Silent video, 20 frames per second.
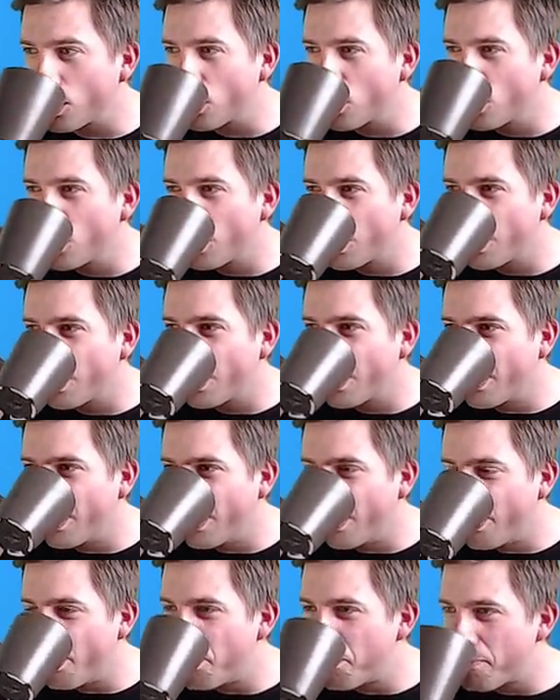
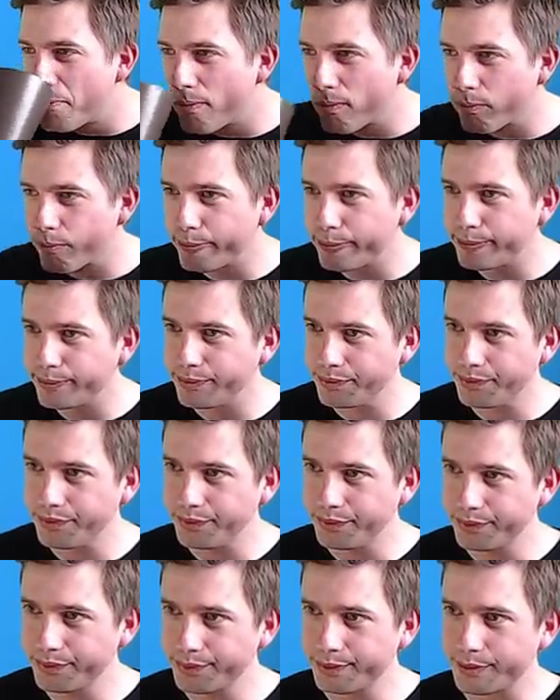
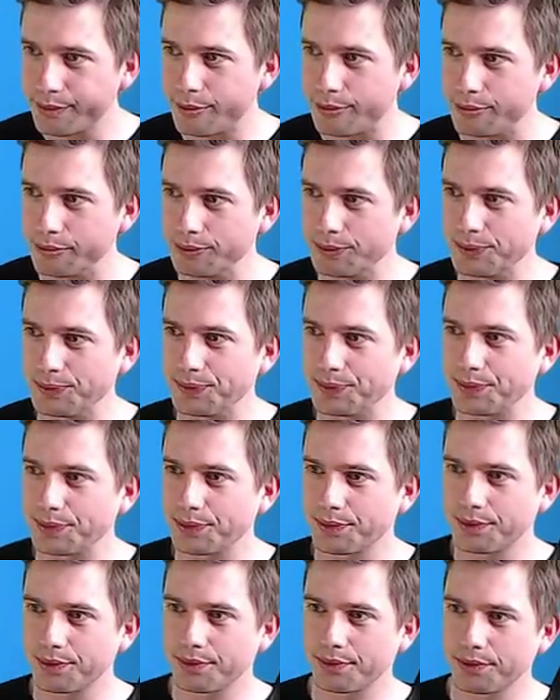
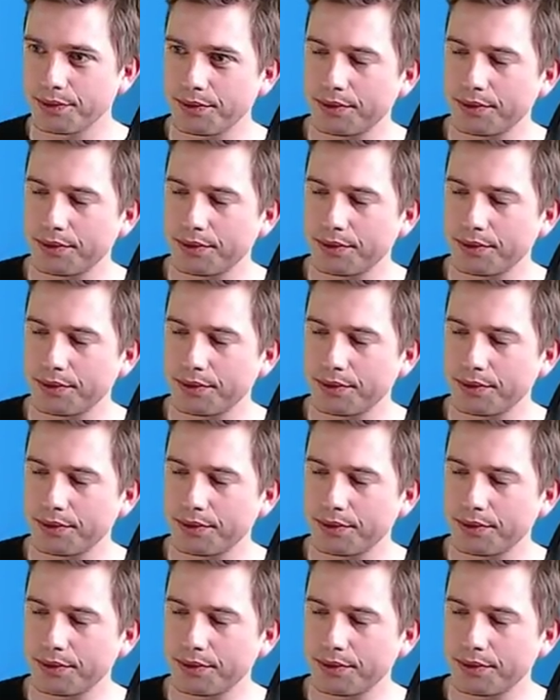(no one is talking)